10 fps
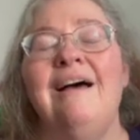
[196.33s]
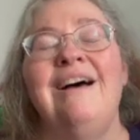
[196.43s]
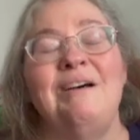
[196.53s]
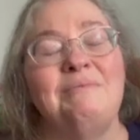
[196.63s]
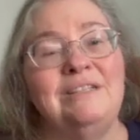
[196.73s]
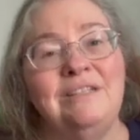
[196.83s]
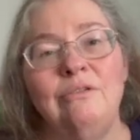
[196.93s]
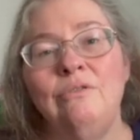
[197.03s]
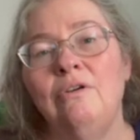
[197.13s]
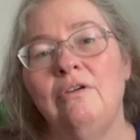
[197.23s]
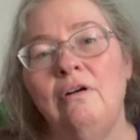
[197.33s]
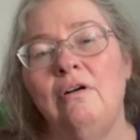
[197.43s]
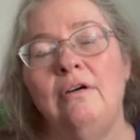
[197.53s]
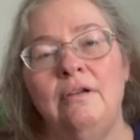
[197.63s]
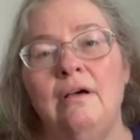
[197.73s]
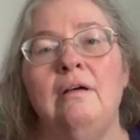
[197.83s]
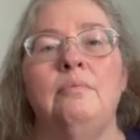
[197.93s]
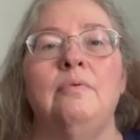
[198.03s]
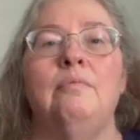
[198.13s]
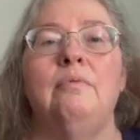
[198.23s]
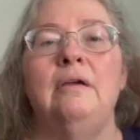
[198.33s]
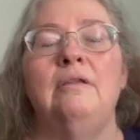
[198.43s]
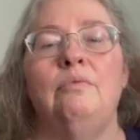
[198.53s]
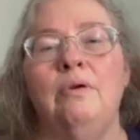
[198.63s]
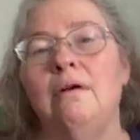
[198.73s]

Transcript: I'm still not caught up with where I